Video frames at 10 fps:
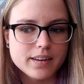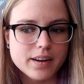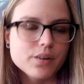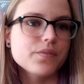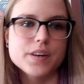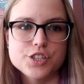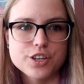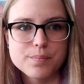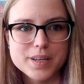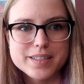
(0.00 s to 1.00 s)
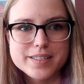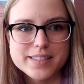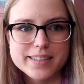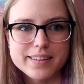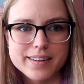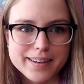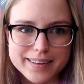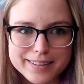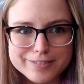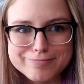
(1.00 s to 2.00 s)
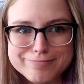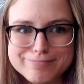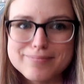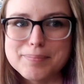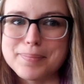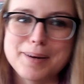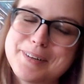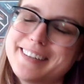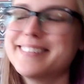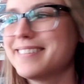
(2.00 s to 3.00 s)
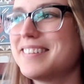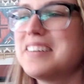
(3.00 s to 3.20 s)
out of finishing a piece. Like, but I mean,